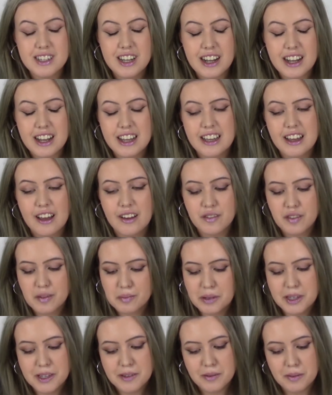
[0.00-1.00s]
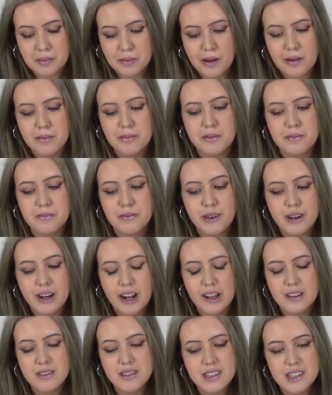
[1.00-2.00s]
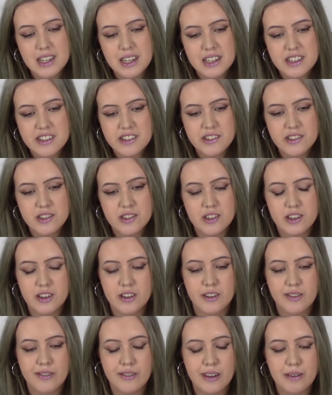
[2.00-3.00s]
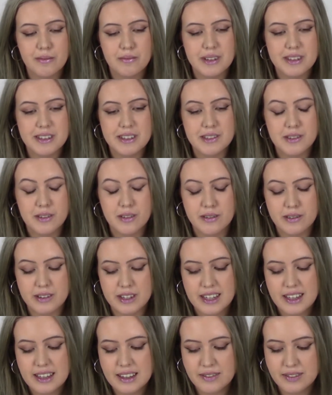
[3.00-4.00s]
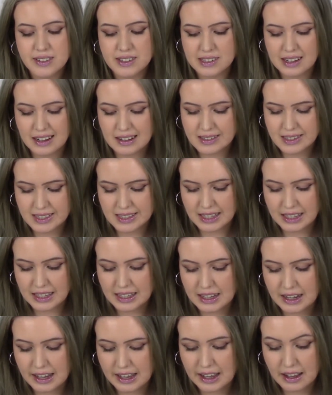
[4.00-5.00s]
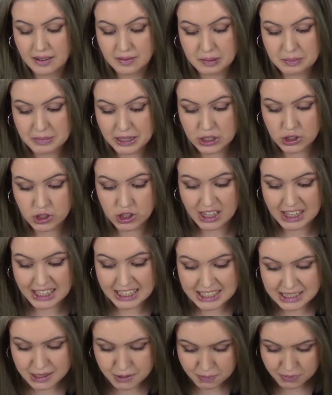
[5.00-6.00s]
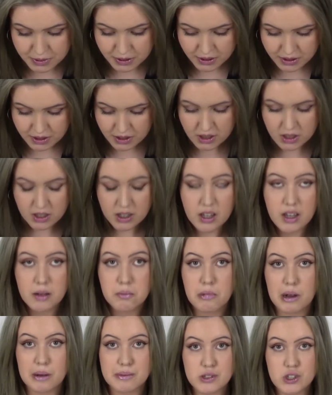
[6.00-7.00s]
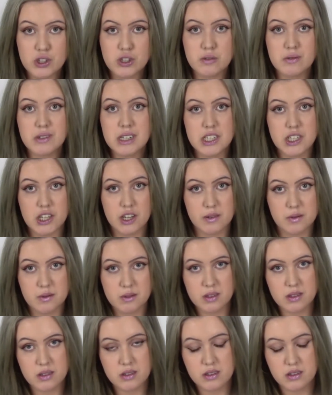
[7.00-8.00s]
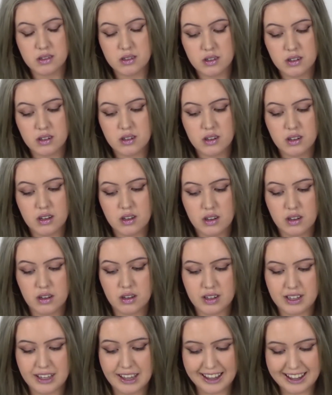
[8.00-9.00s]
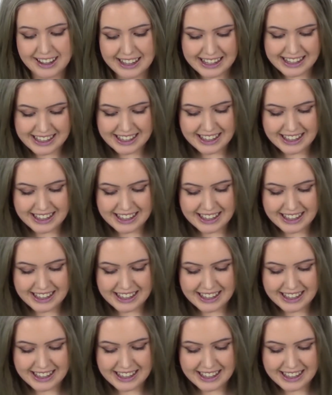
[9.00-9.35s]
I have a bit of a problem pronouncing, so I'm really sorry if it sounds like I have a major lisp. Promise you I don't. Okay?